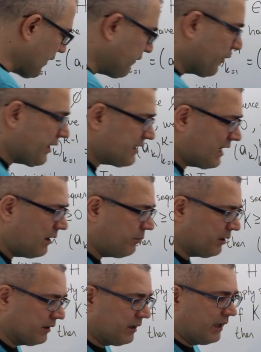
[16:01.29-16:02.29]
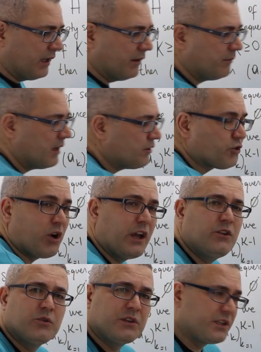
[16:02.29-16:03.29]
for example,
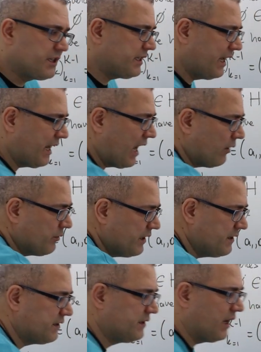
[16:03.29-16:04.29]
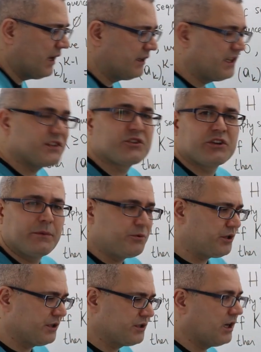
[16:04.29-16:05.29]
try to understand how these
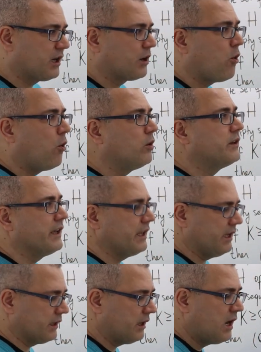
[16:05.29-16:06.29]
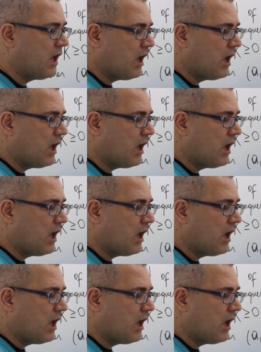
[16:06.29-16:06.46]
descriptions are holding here.